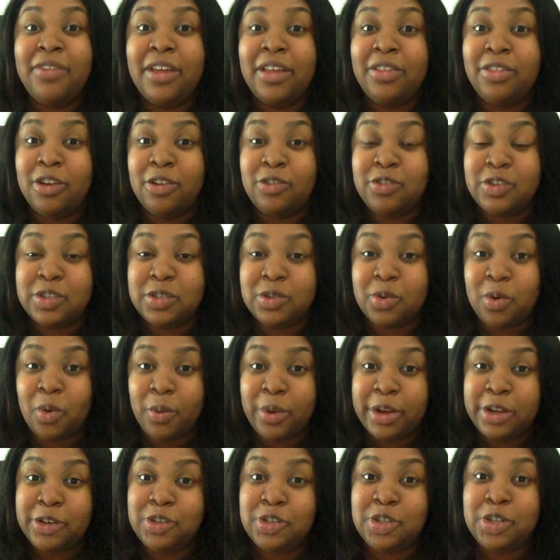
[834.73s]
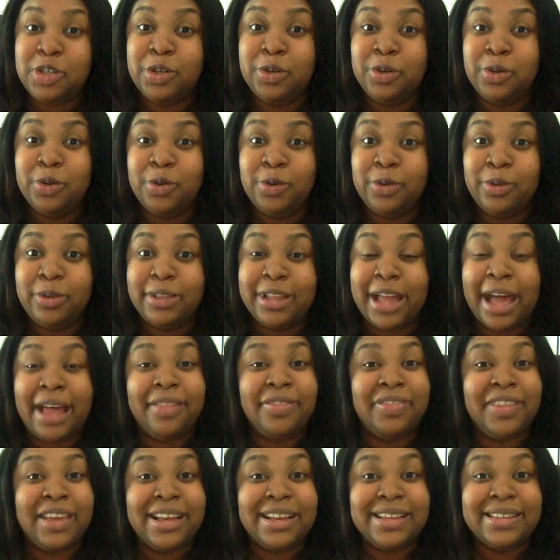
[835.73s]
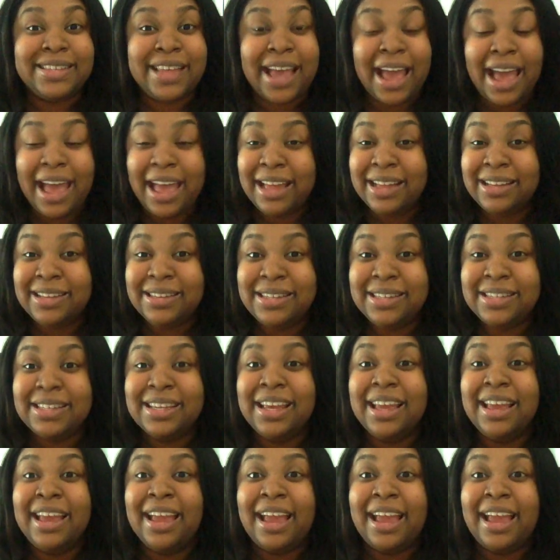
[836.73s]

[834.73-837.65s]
then they're just going to let things end